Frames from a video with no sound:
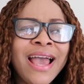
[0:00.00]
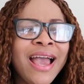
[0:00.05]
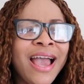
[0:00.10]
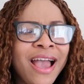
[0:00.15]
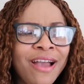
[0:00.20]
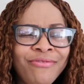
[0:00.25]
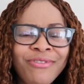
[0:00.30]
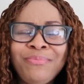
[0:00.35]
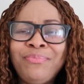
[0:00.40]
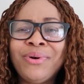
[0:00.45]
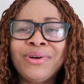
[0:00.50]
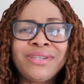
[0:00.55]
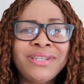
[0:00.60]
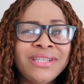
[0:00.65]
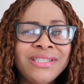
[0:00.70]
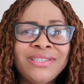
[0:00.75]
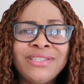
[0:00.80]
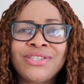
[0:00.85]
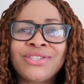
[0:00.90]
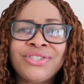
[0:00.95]

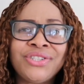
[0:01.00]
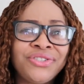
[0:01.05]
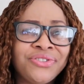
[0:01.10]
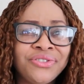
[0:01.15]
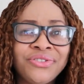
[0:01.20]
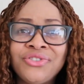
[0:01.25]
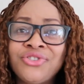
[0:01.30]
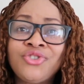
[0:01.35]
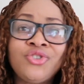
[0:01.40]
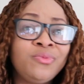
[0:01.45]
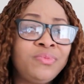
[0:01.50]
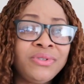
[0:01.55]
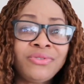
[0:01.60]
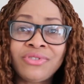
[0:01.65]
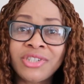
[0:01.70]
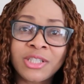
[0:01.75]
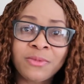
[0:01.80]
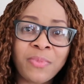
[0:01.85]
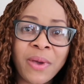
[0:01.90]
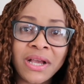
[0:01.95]
Everybody's decision should be
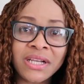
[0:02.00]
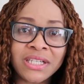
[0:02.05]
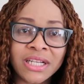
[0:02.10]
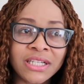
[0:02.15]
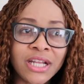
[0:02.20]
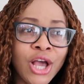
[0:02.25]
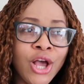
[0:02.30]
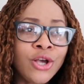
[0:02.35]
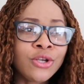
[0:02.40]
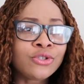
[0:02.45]
respected.